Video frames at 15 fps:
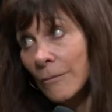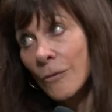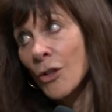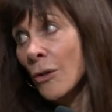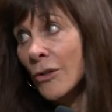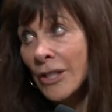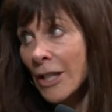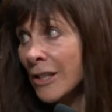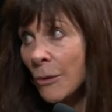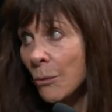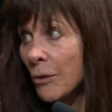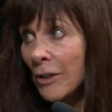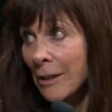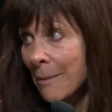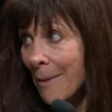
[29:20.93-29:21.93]
so it doesn't
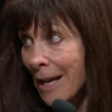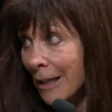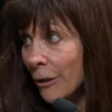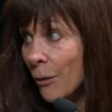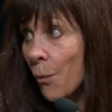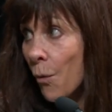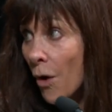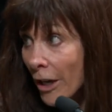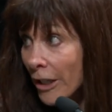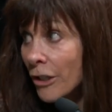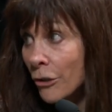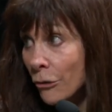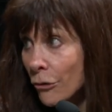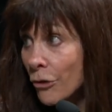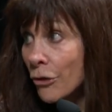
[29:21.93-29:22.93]
really matter what
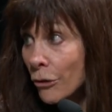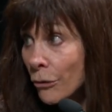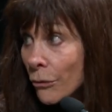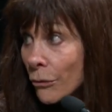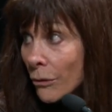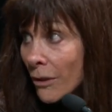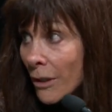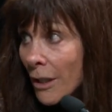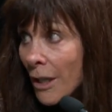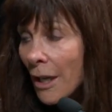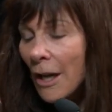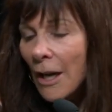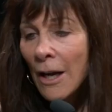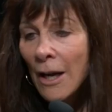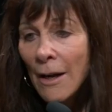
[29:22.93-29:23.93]
you do.
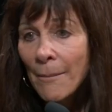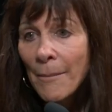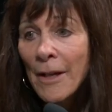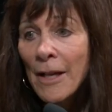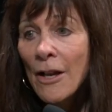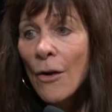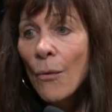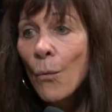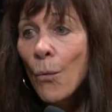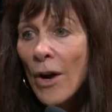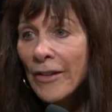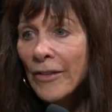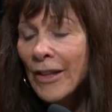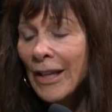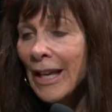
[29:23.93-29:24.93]
Um,
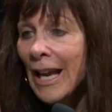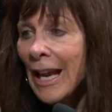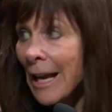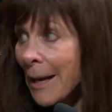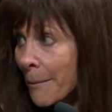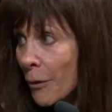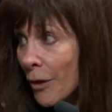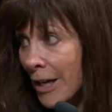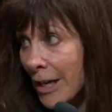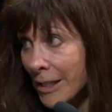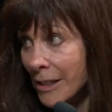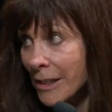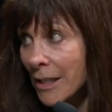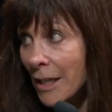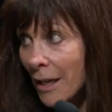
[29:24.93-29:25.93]
what the camera
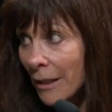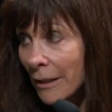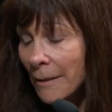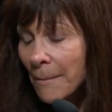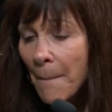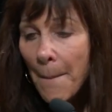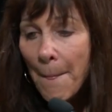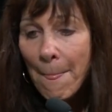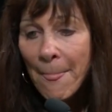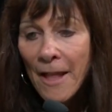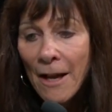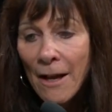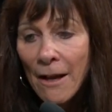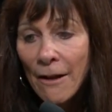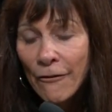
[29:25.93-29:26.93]
has done
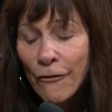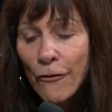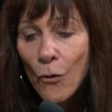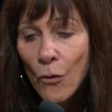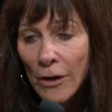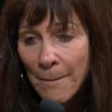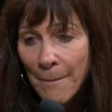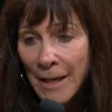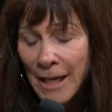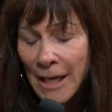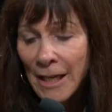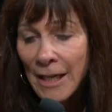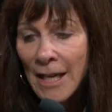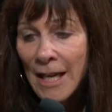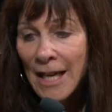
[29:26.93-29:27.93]
uh, for
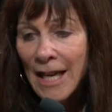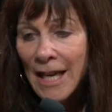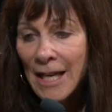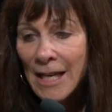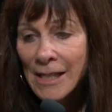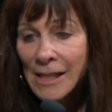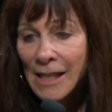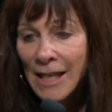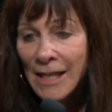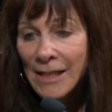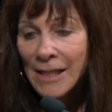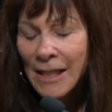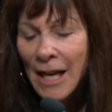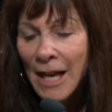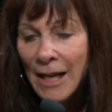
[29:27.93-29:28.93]
me is
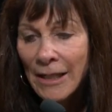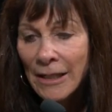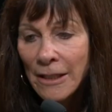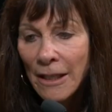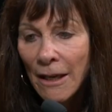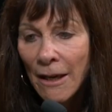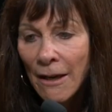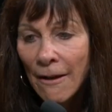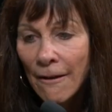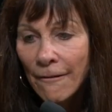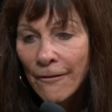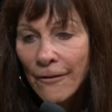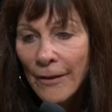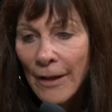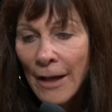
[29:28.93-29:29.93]
it's kind
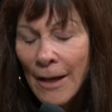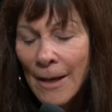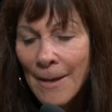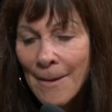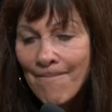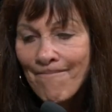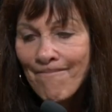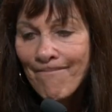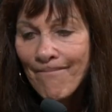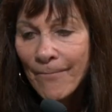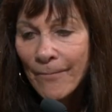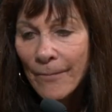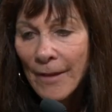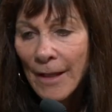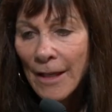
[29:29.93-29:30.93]
of um,
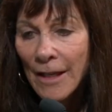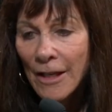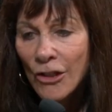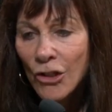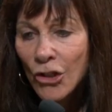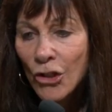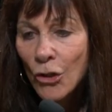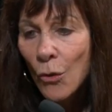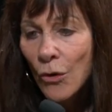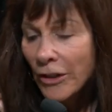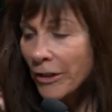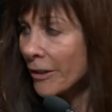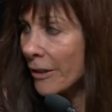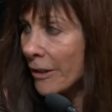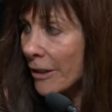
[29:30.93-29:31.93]

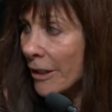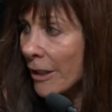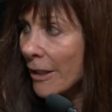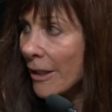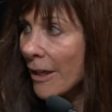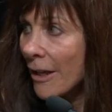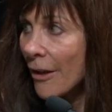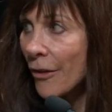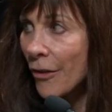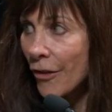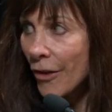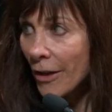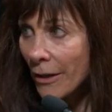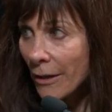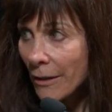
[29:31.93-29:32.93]
shortened
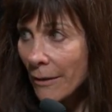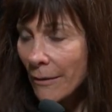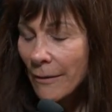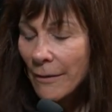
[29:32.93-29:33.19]
the